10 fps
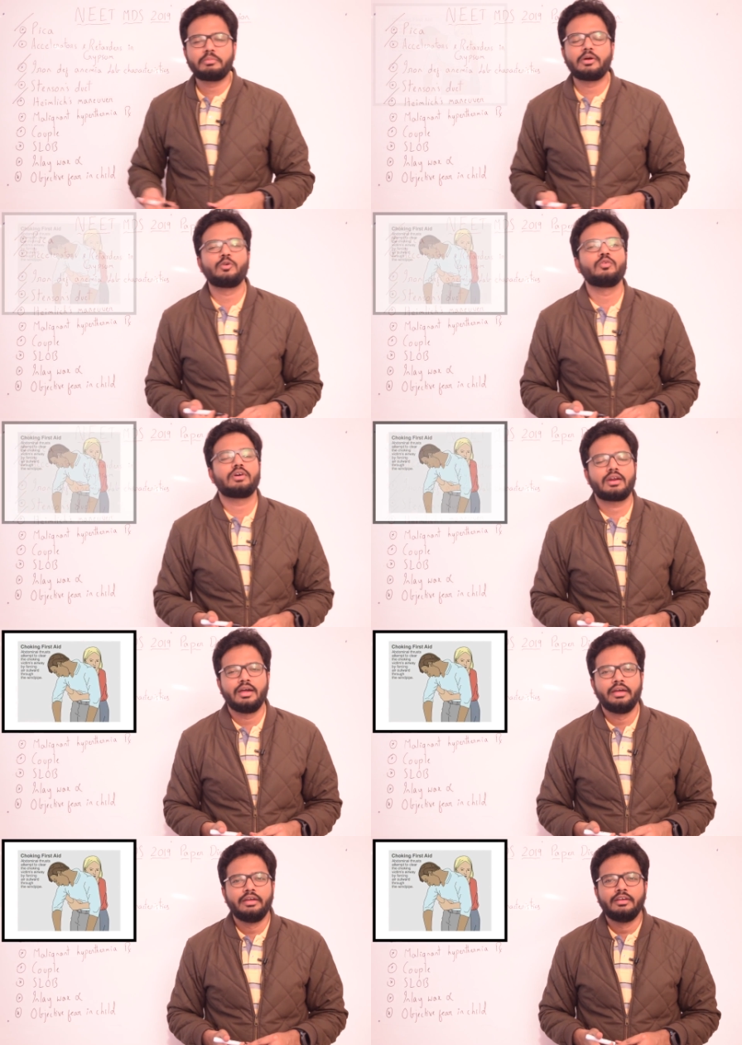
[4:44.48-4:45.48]

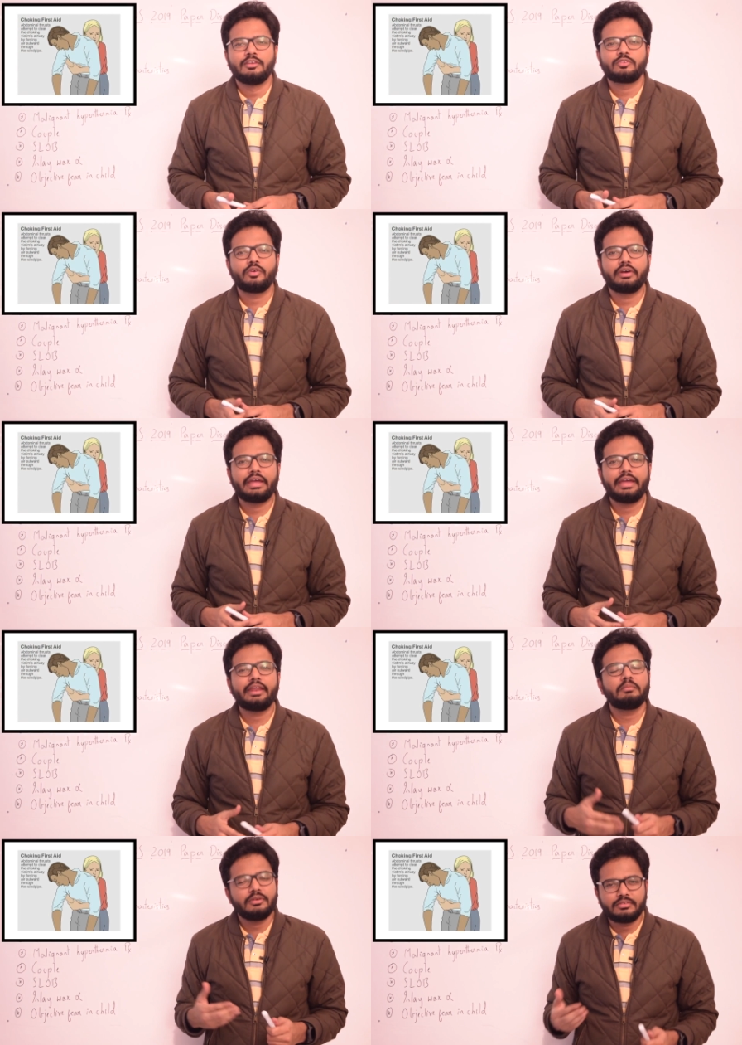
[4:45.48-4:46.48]
maneuver? So in
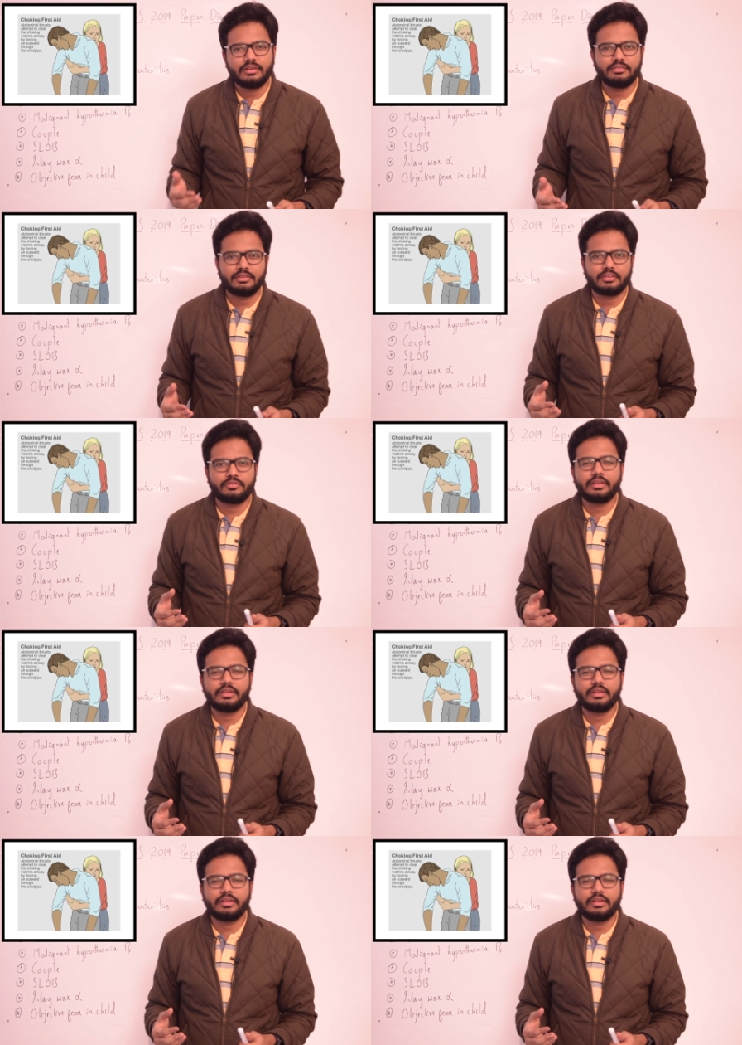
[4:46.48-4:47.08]
emergencies,